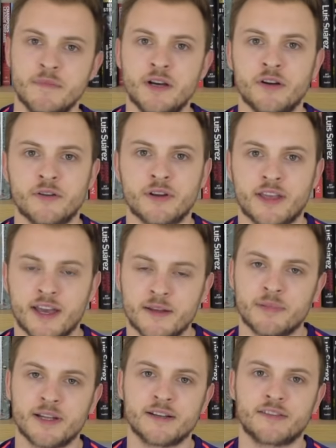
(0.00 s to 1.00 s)
Milner
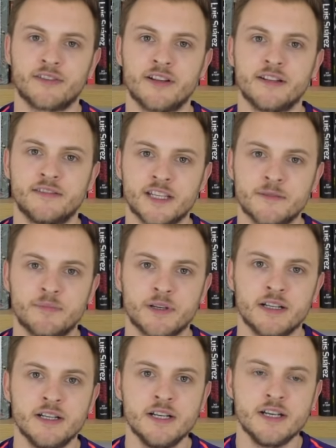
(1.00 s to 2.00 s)
again playing slightly
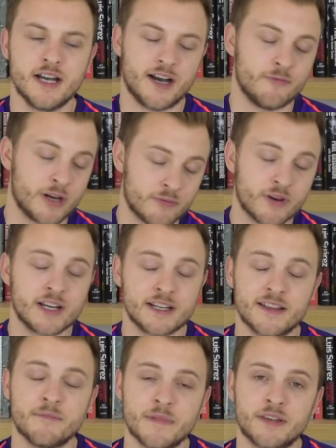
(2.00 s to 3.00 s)
deeper, and we really
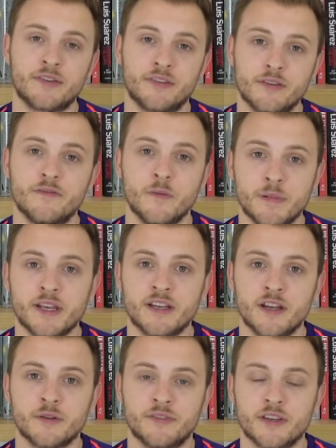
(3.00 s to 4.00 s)
did miss
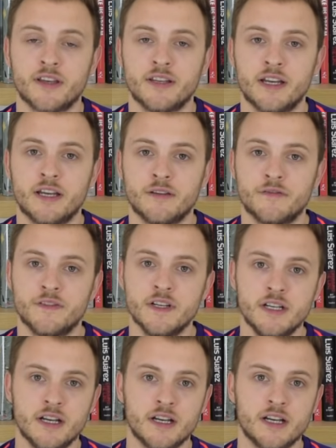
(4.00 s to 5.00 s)
Fabinho second half.
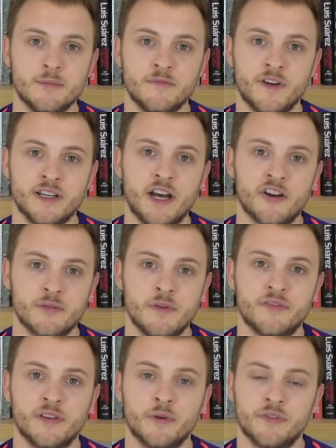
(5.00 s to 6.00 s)
Um, Wijnaldum
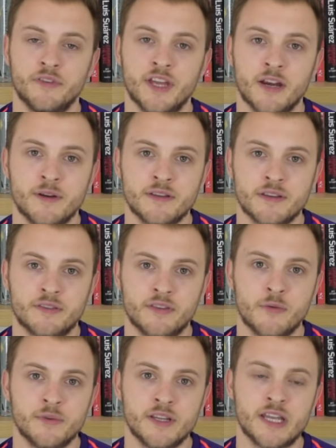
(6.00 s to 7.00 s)
obviously wasn't there either,
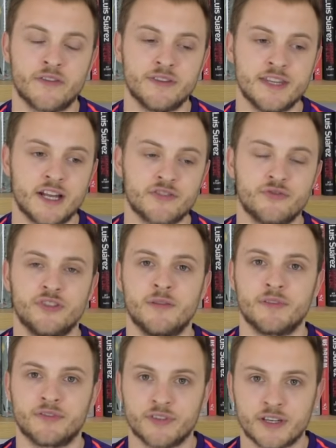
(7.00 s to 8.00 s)
so we didn't have a natural
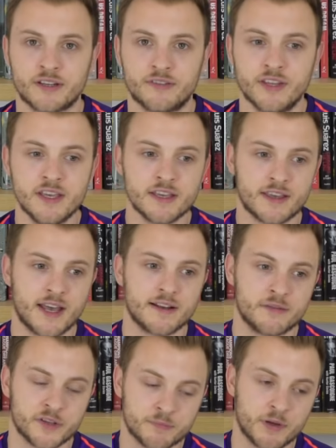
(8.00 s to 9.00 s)
number six.
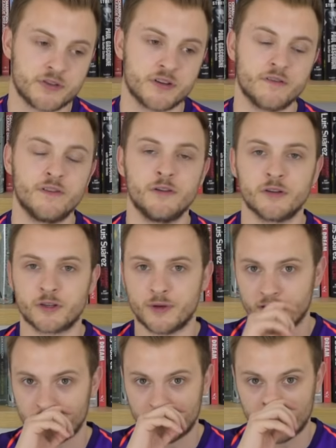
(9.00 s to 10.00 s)
Keita was pushing forward
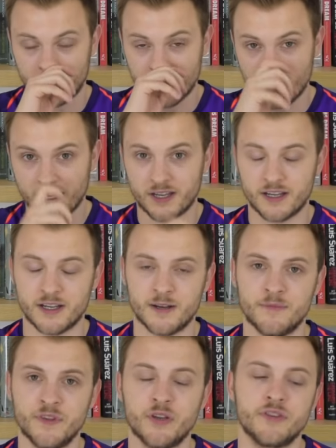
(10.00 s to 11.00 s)
quite a lot.
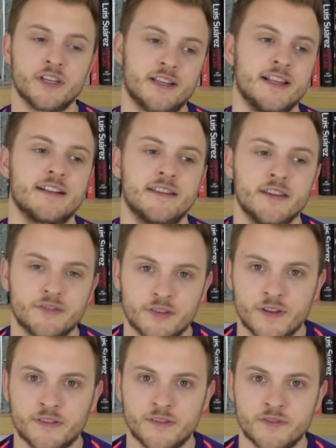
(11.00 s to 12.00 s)
Um, not neglecting his
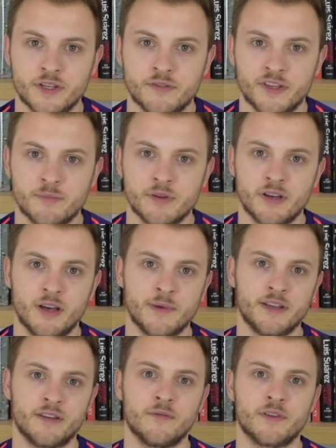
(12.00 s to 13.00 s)
defensive duty, but I
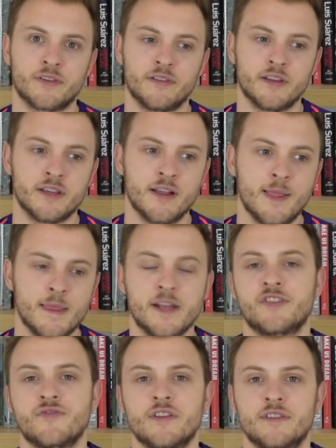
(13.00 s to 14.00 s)
mean, he's obviously
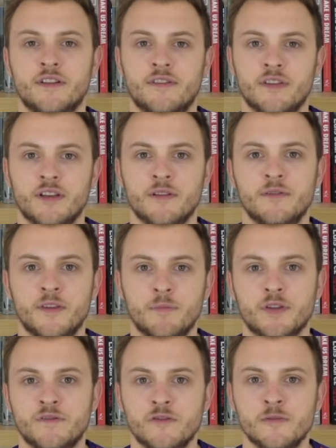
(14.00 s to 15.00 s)
instructed to, to
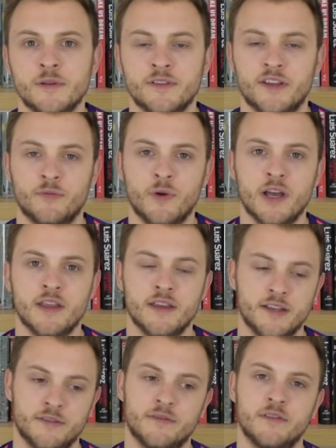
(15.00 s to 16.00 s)
push forward because that's where
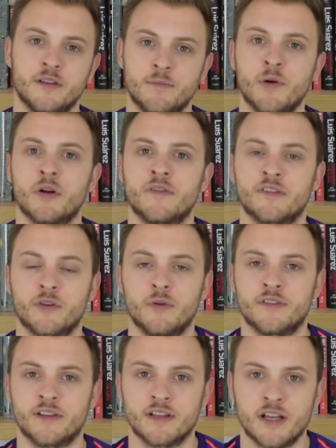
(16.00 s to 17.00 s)
his the bulk of his
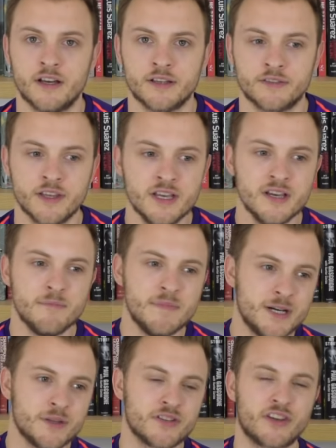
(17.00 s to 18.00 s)
quality lies.
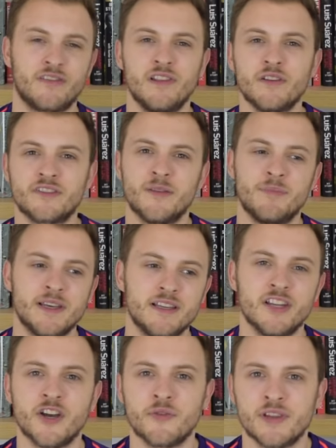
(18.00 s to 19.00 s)
Milner just looked a bit
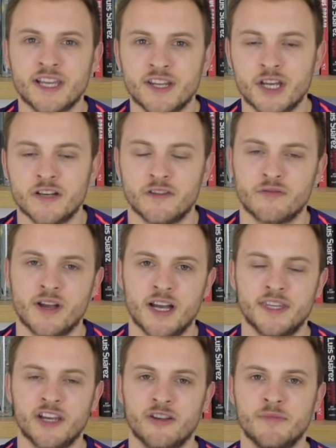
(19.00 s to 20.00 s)
lonely and
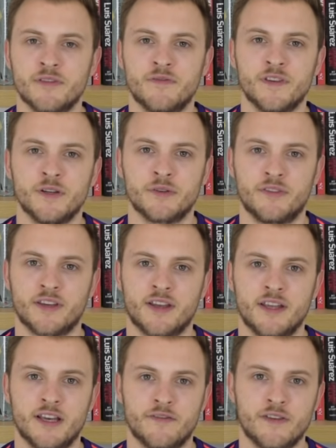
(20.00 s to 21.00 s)
overran there in midfield
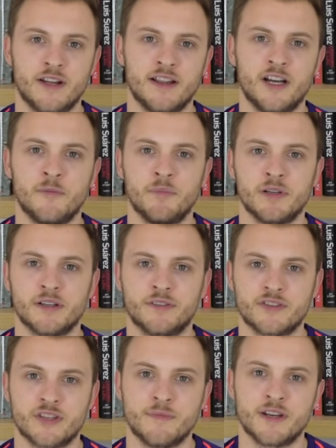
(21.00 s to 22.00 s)
second half and allowed
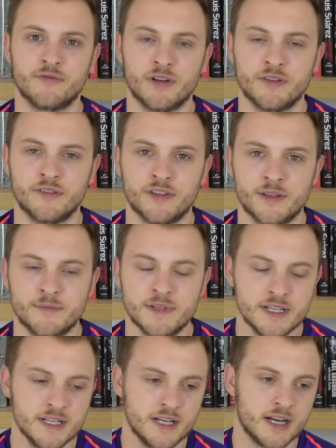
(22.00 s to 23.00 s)
Pulisic to make runs at him
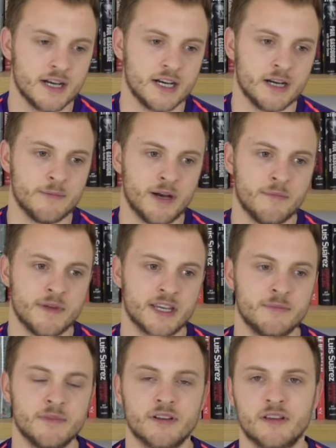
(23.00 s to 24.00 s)
um, and make
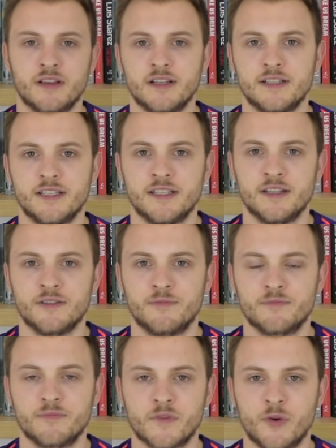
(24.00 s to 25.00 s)
him look, you know,
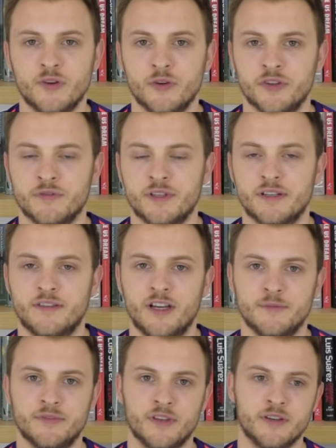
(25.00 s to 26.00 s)
quite ordinary at
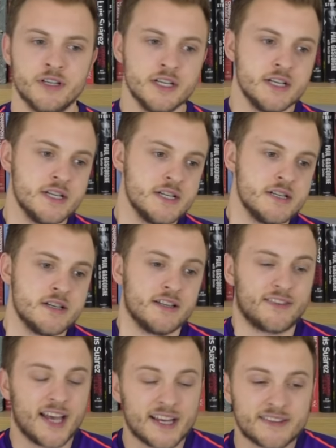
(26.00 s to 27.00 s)
times. So
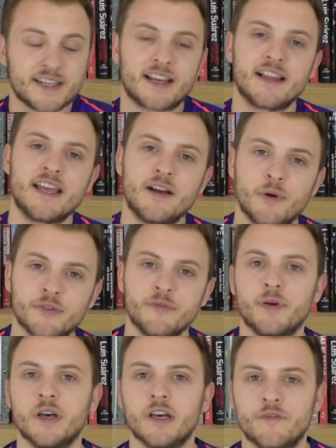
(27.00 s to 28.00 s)
tactically, it
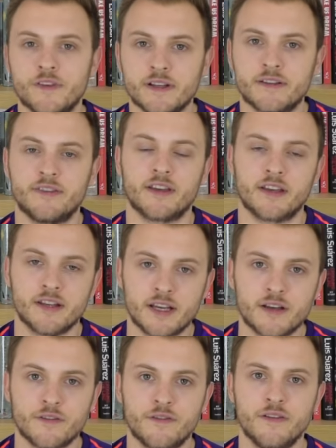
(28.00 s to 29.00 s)
wasn't perfect second
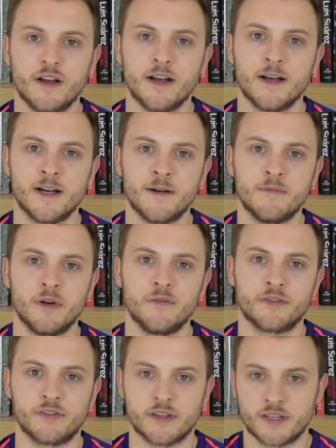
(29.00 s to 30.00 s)
half. Um,
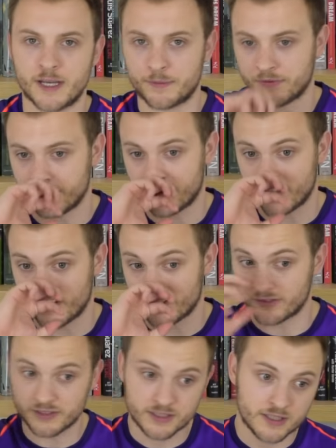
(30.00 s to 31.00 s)
obviously, the
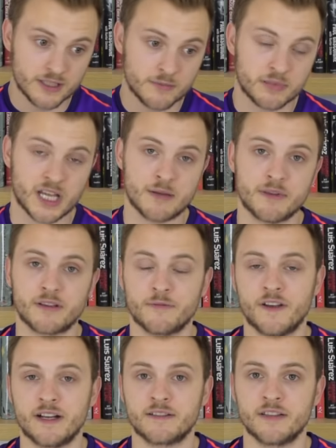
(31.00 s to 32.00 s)
absentees play a big
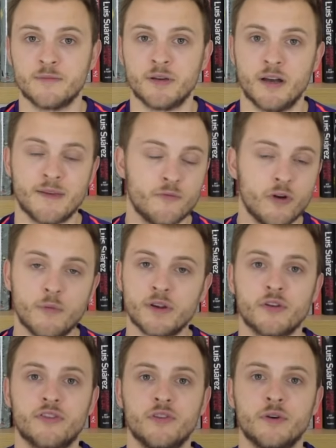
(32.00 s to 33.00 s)
factor. But I mean, what were
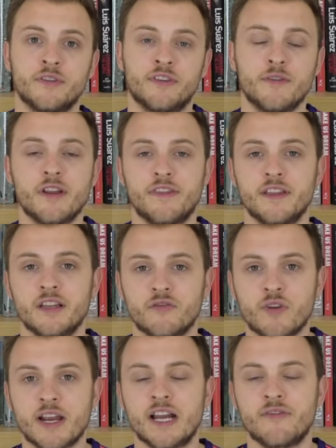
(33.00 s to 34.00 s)
your thoughts? Is there anything that
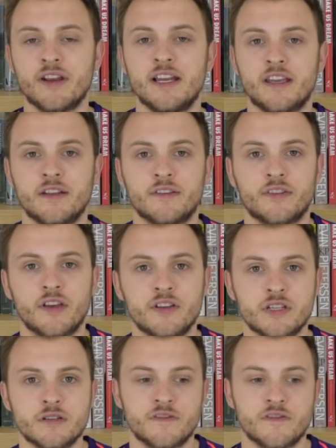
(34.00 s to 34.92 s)
really, really concerned you?